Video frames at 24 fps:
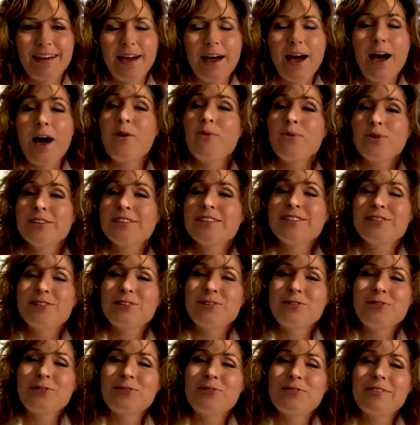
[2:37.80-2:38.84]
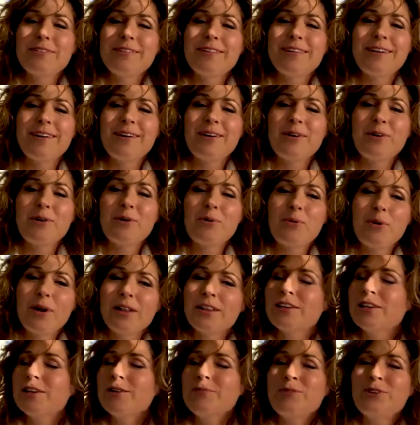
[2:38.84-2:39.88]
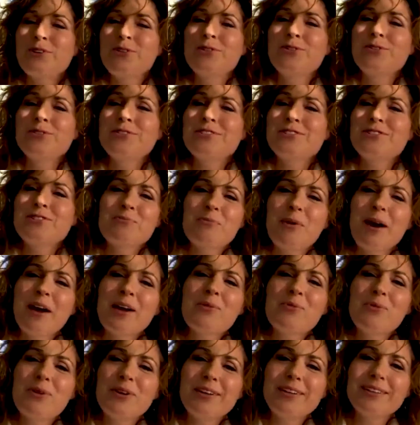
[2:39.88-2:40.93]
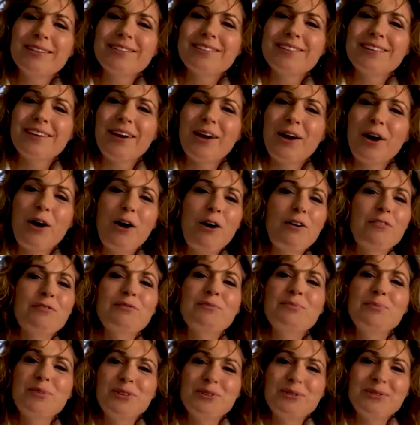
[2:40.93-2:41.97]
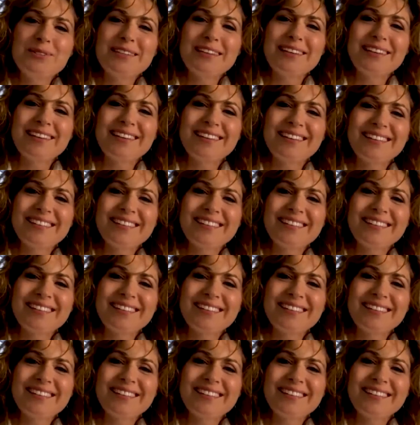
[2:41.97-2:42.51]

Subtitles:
I want to welcome you to my world of music.